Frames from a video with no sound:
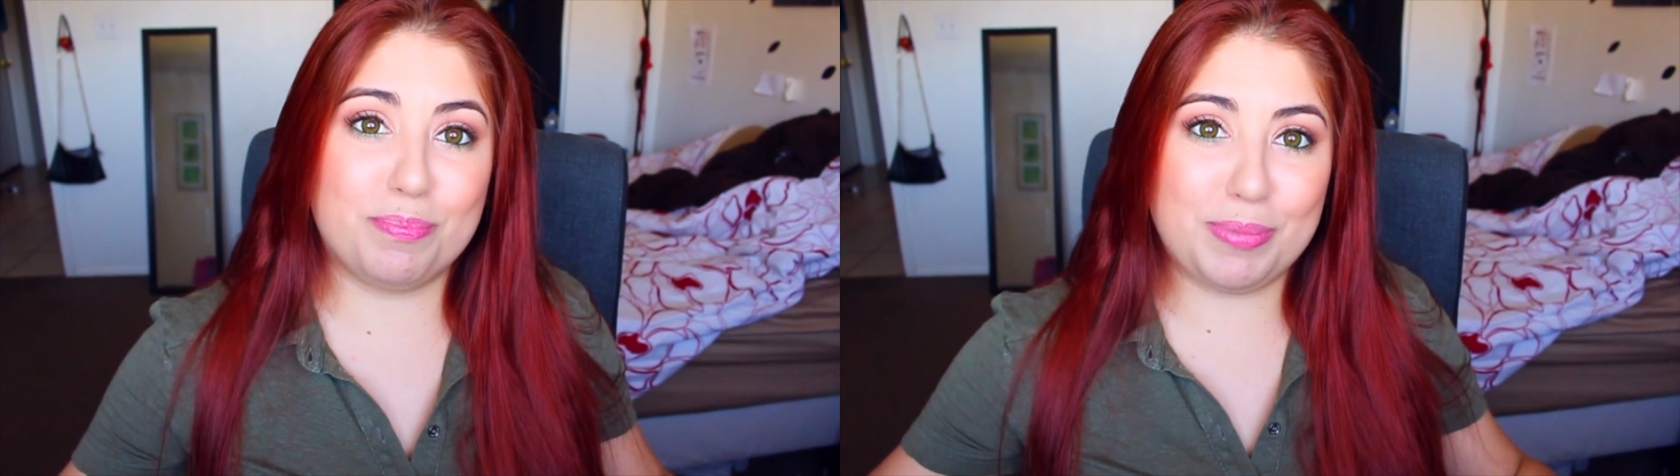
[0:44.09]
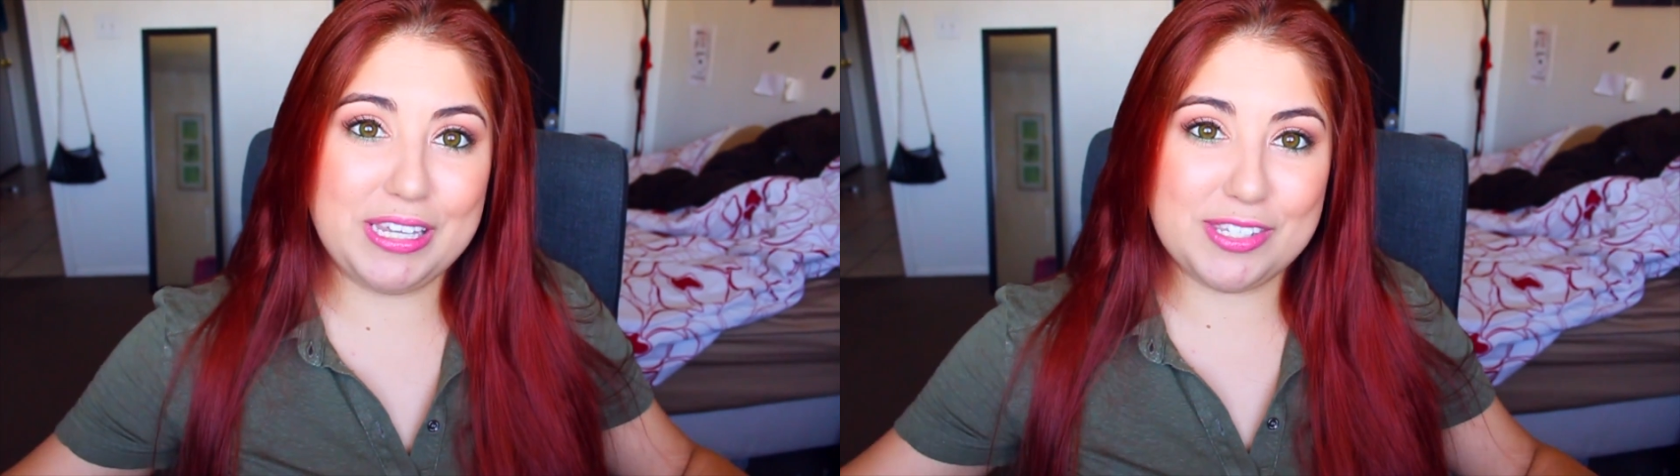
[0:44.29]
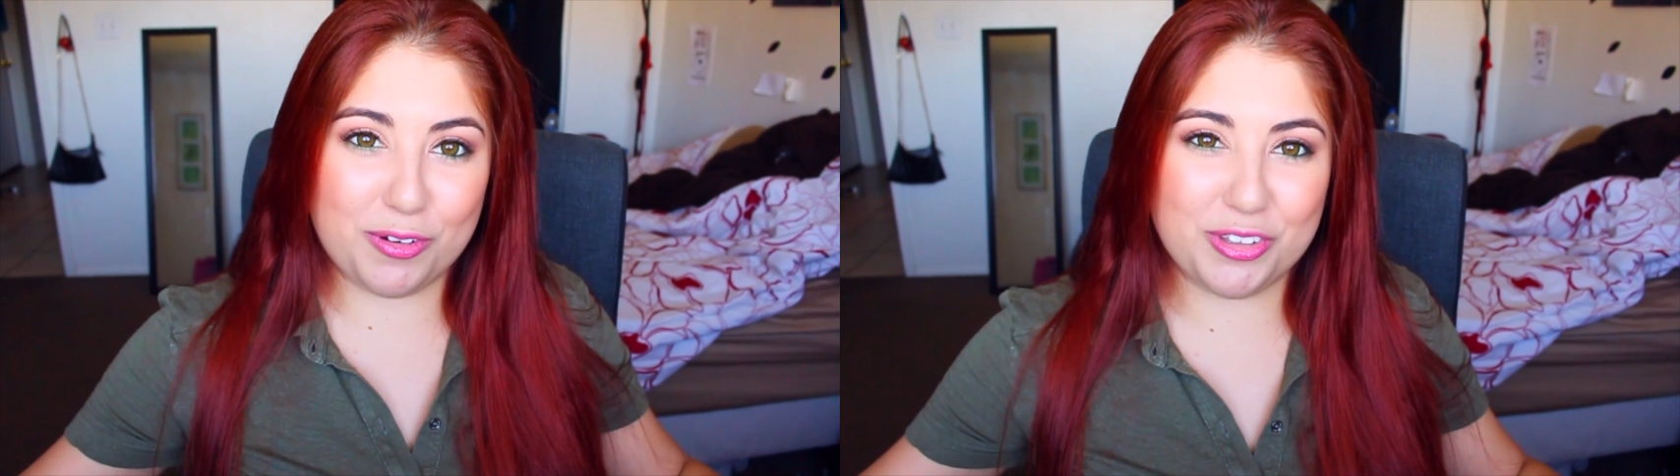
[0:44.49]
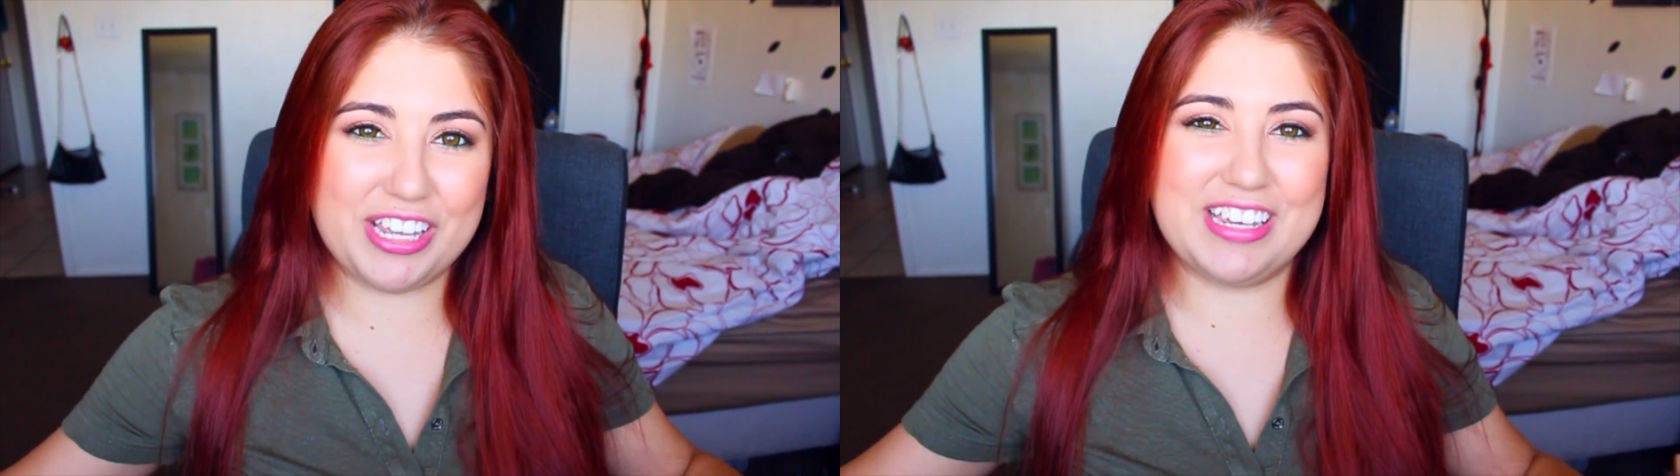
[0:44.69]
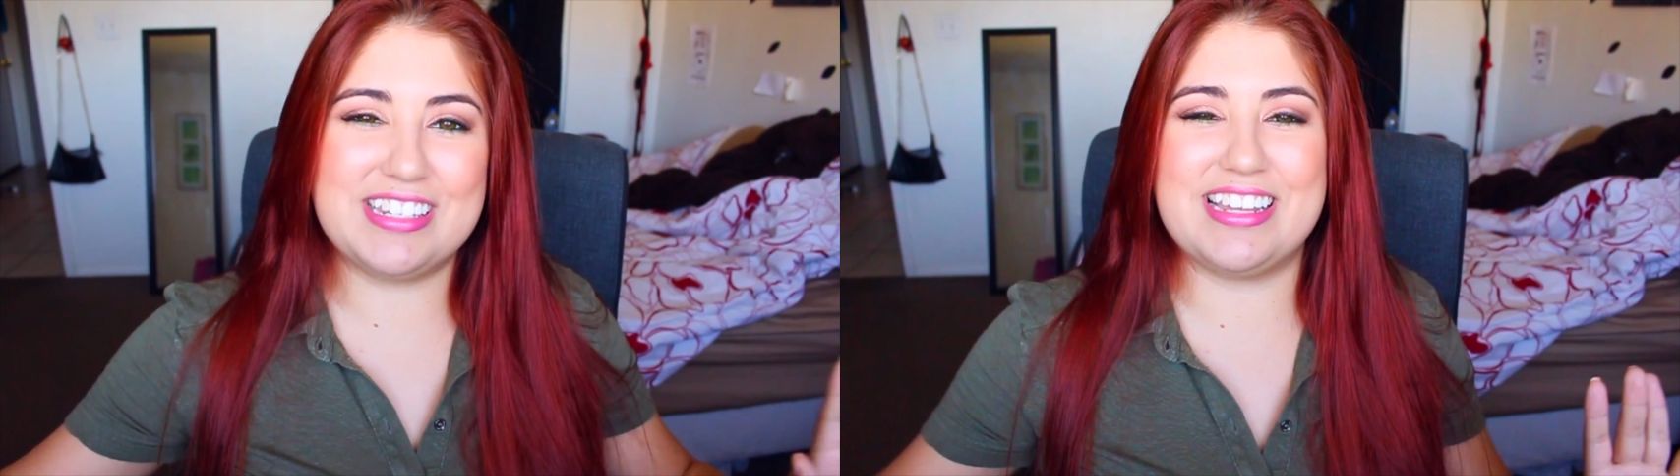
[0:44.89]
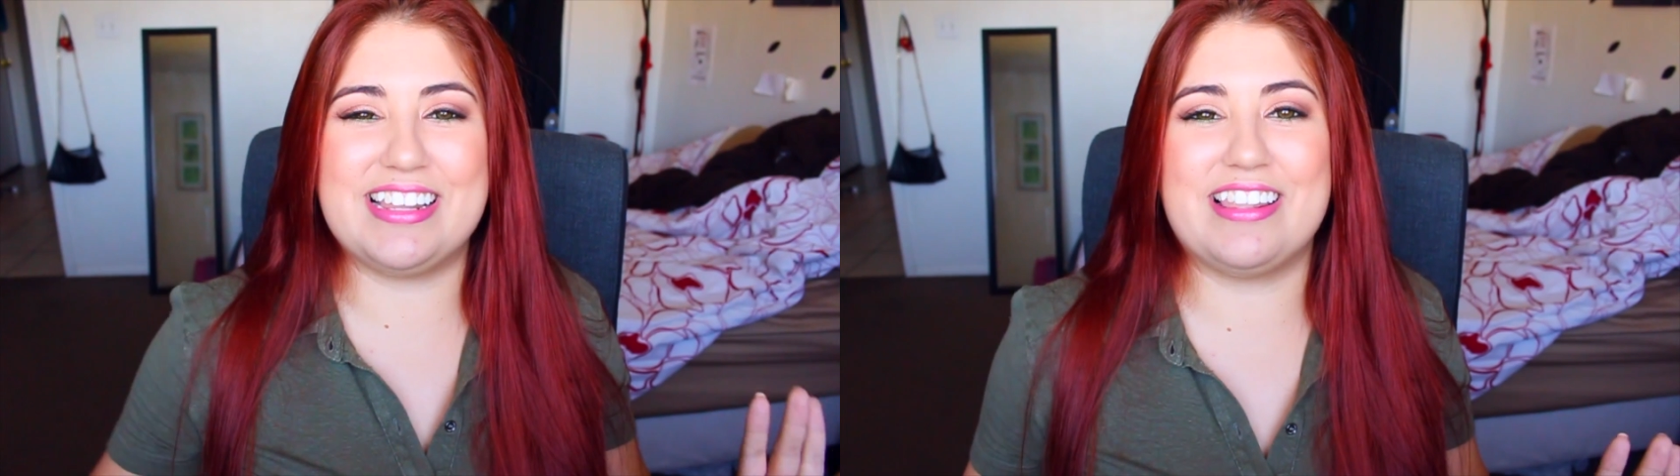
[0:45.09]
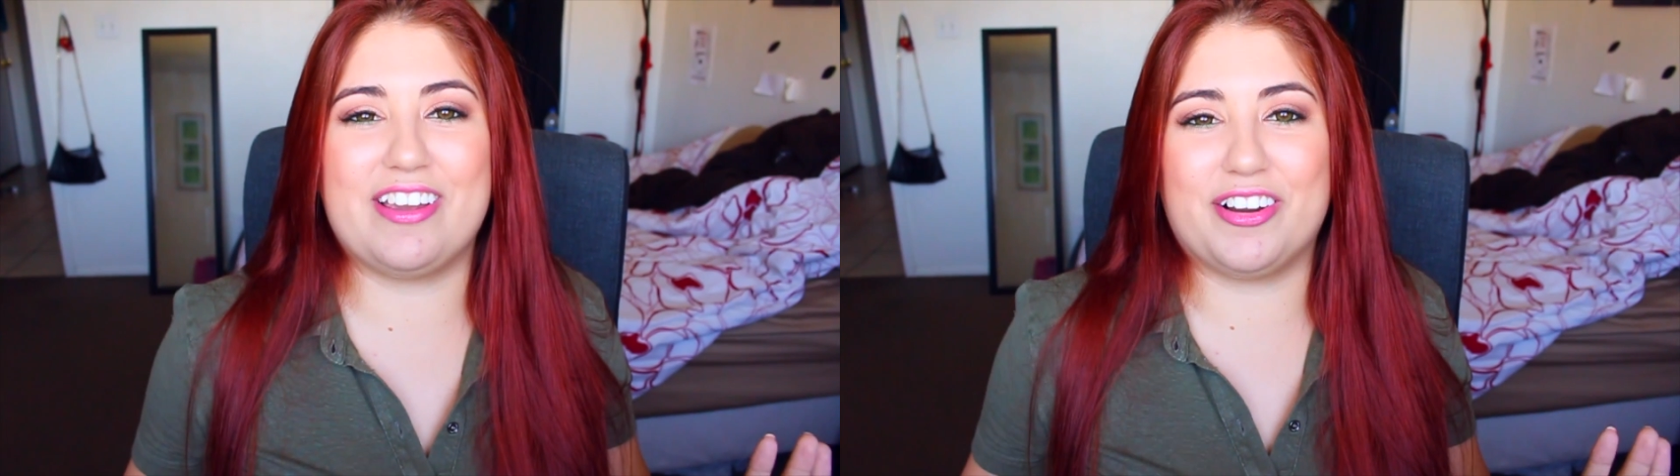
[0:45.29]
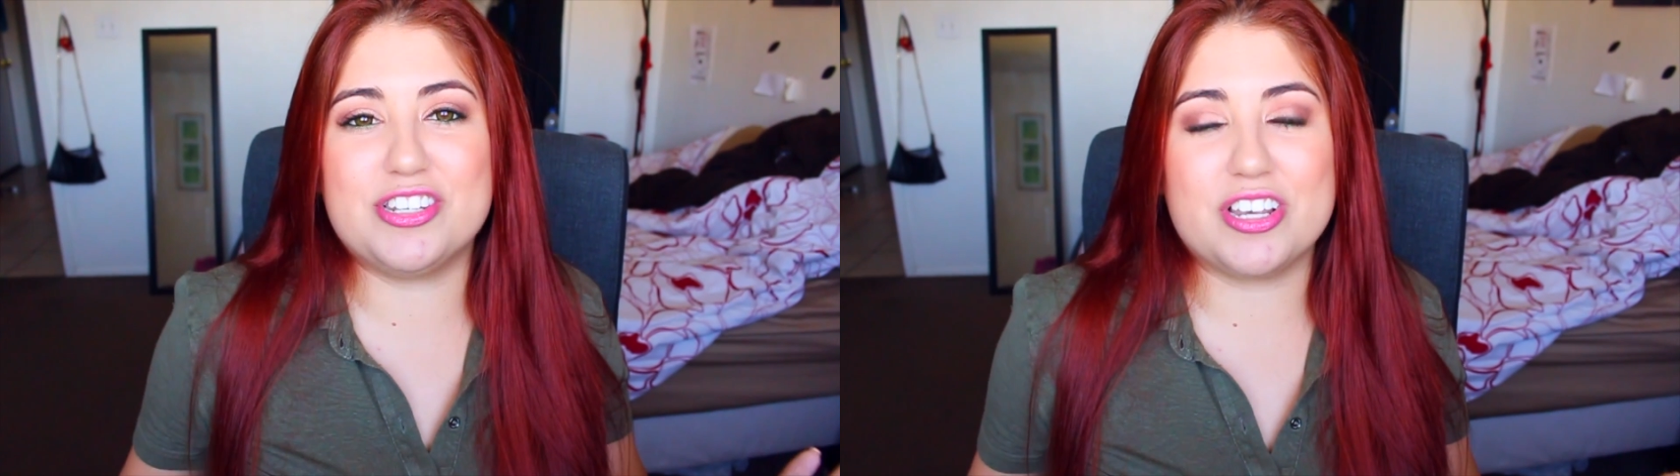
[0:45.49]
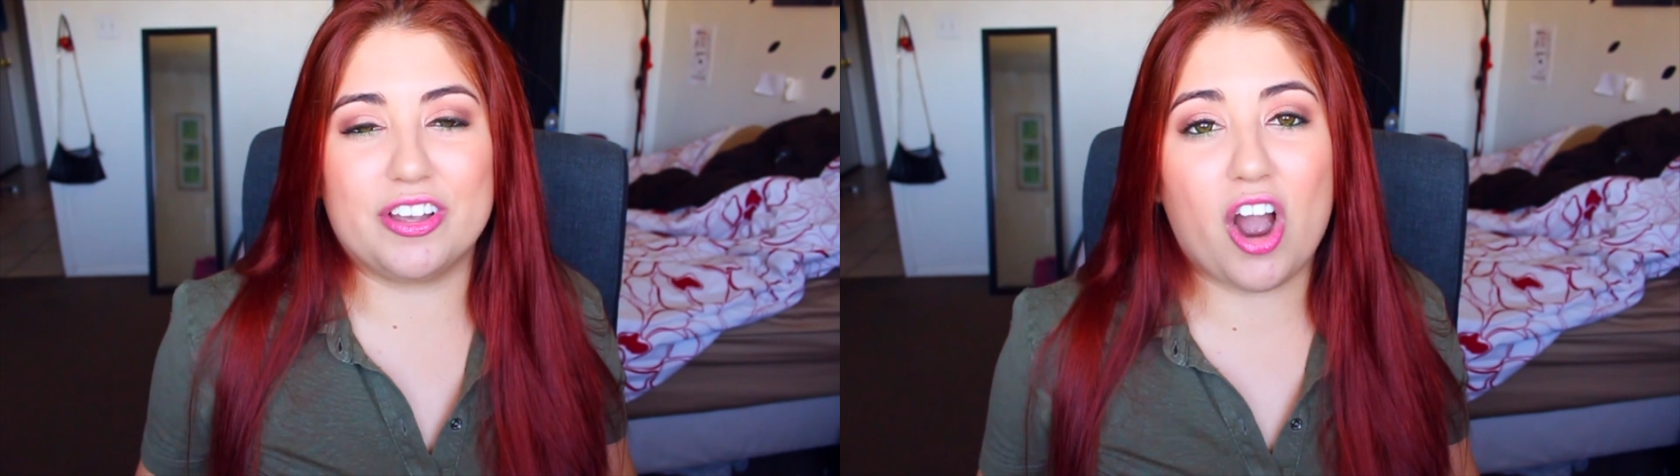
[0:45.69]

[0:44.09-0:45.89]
peacefulness, and they're into